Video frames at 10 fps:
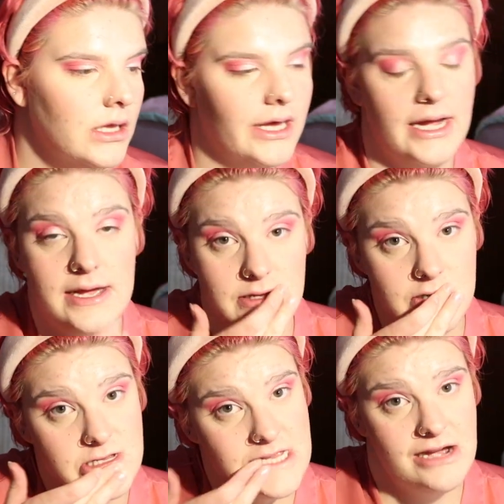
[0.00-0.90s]
Like I
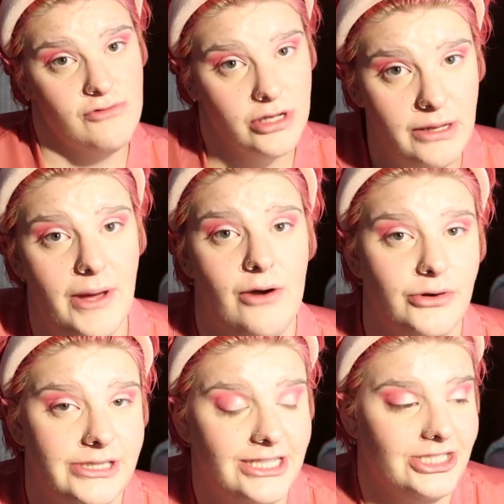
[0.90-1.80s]
used to have really bad
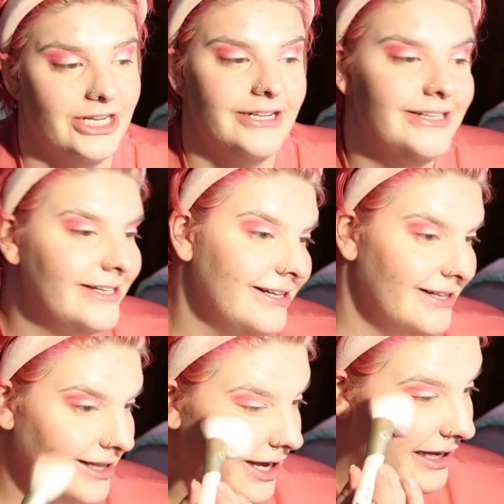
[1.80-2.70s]
rosacea.
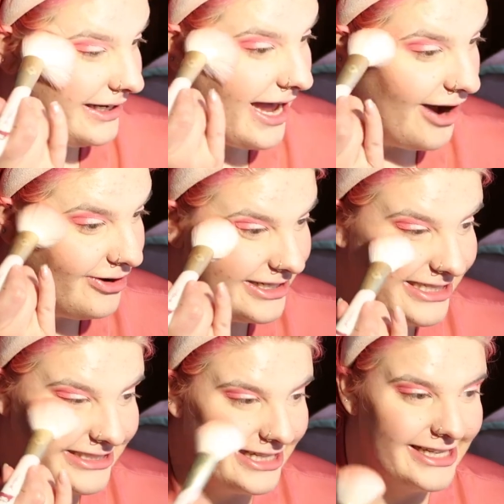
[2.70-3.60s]
Like
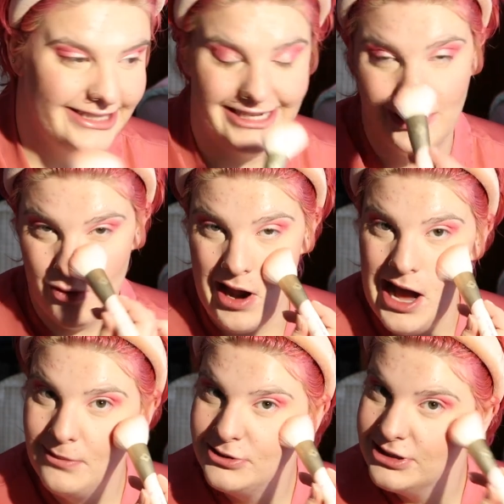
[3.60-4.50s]
nowadays, like it's under
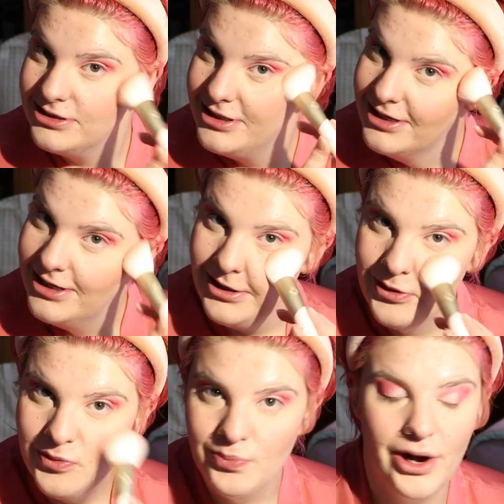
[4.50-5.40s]
wraps,
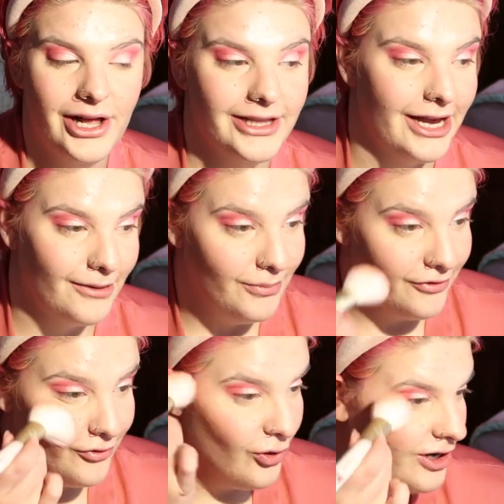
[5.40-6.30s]
but like
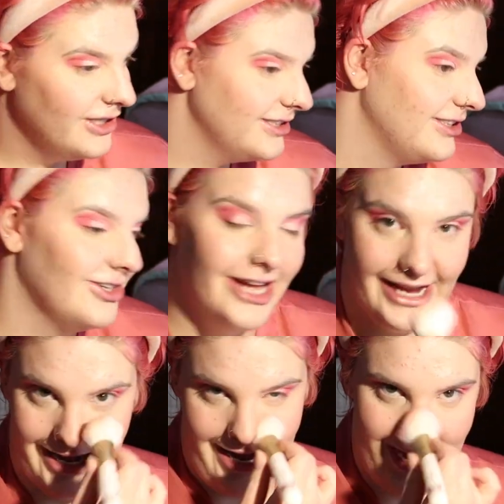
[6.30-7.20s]
before. So
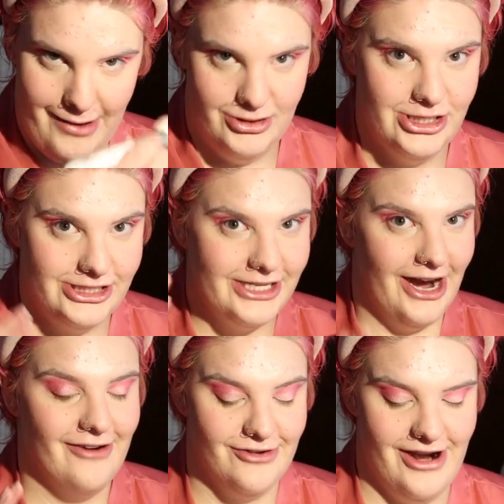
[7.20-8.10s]
like I would just
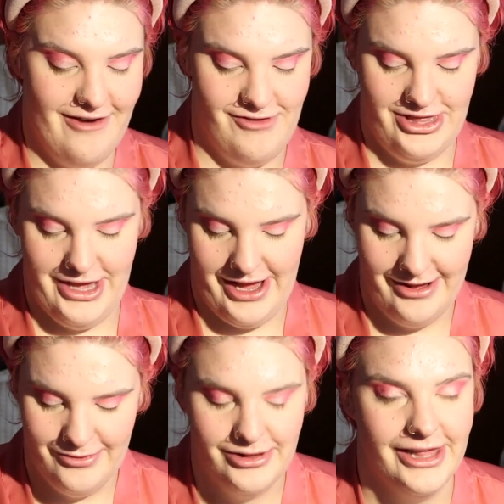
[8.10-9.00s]
cover
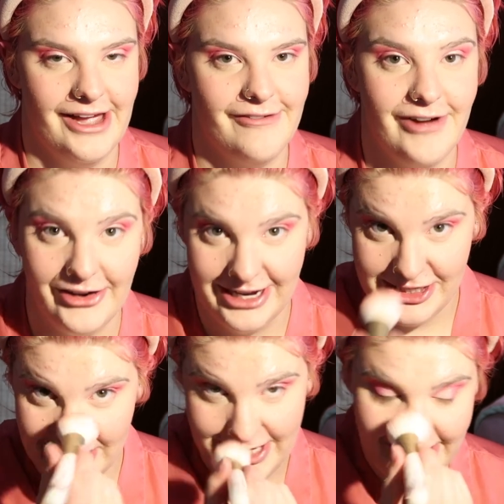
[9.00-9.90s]
everything with like
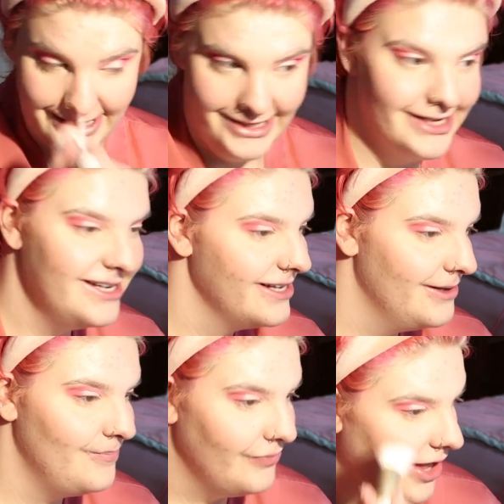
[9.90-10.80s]
foundation
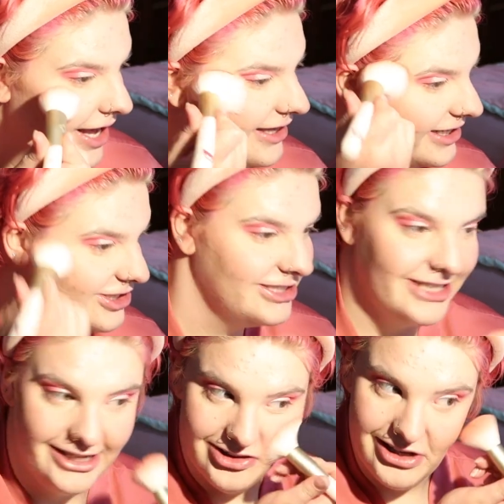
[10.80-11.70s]
and then
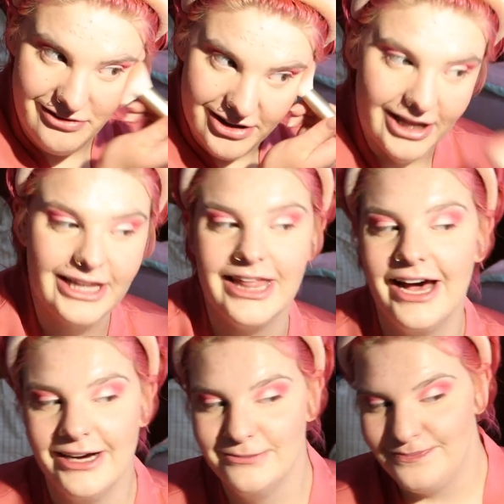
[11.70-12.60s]
just like leave it like
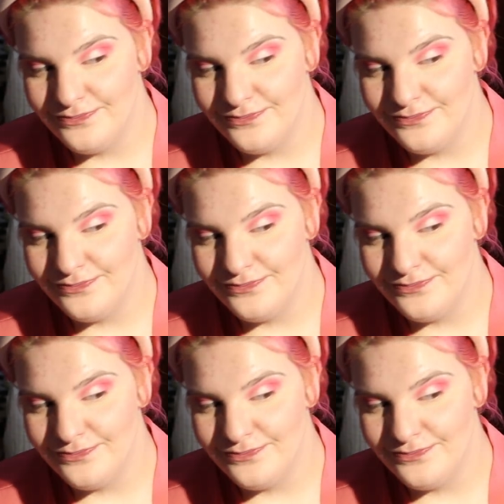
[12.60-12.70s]
that,